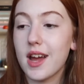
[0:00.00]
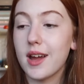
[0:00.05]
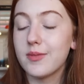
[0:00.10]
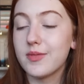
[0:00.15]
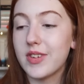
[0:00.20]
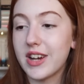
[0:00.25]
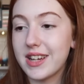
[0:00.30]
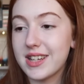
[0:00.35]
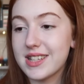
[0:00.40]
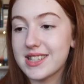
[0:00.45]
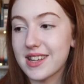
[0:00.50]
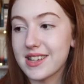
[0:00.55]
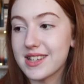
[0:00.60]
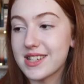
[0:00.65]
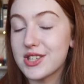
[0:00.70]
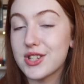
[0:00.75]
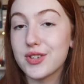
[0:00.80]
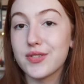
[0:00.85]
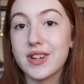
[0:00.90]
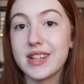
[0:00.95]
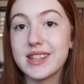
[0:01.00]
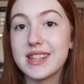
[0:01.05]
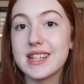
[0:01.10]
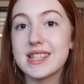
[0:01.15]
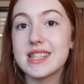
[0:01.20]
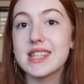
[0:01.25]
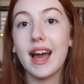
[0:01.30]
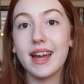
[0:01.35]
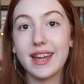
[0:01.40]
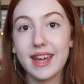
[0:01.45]
I'm very excited to read
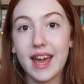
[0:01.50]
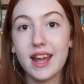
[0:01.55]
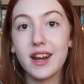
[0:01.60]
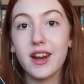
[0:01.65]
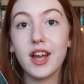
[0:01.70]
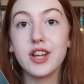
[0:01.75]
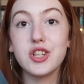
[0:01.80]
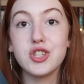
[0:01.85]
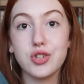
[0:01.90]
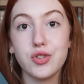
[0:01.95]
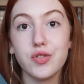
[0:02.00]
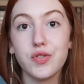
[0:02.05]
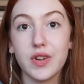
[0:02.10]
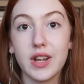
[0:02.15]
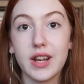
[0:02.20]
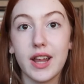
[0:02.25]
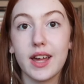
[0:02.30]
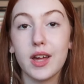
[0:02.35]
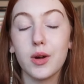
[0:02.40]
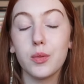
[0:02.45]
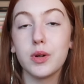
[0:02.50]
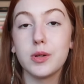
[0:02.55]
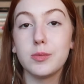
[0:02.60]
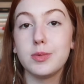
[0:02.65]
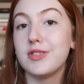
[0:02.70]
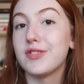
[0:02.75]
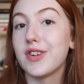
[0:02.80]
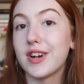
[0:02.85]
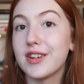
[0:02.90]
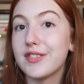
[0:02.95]
this. Again, I do feel like it will
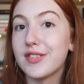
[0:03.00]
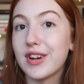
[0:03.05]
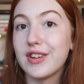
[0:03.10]
be very,